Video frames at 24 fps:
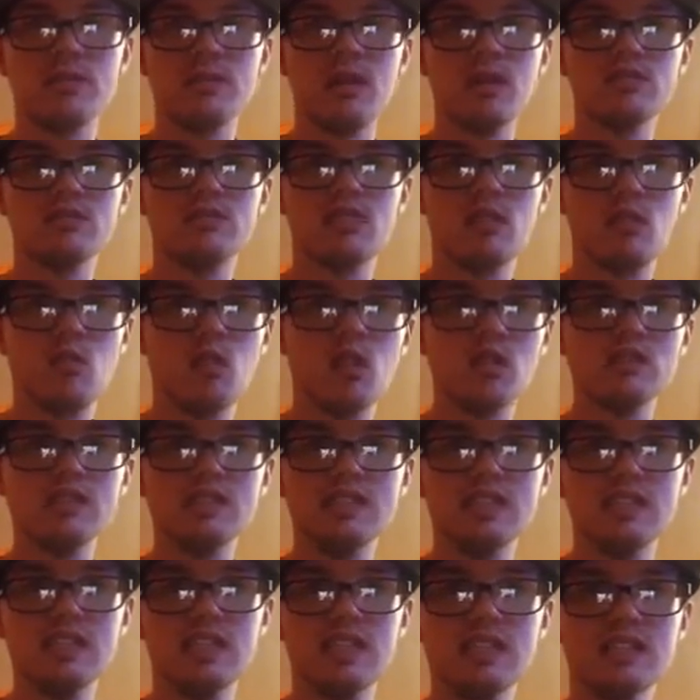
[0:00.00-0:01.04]
Hunter and Wally
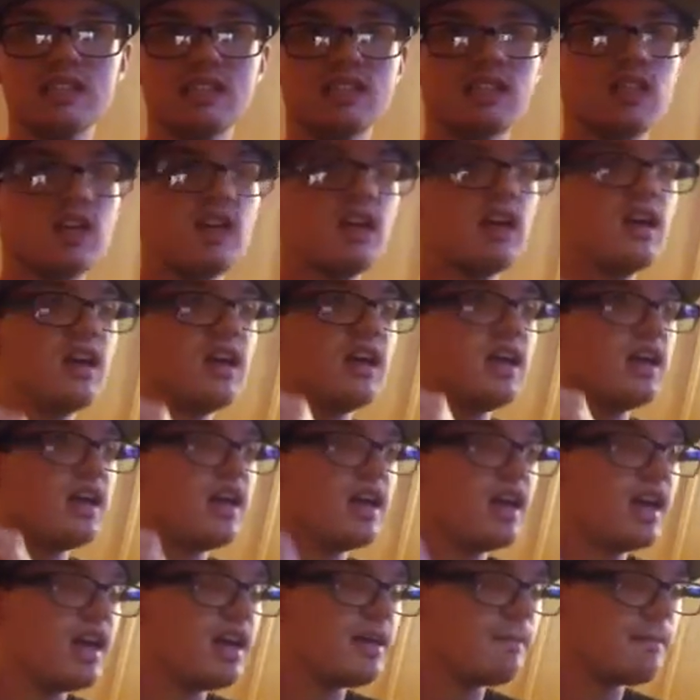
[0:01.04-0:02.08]
scenes,
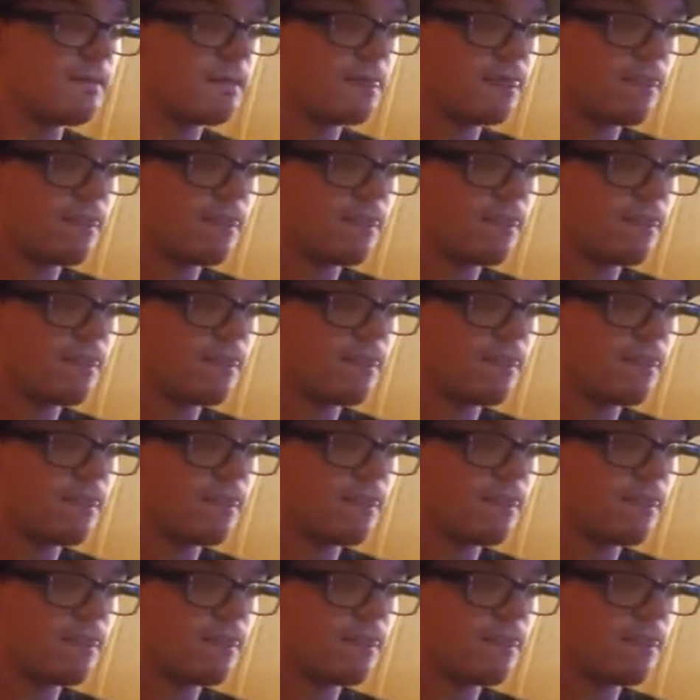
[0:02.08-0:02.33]
and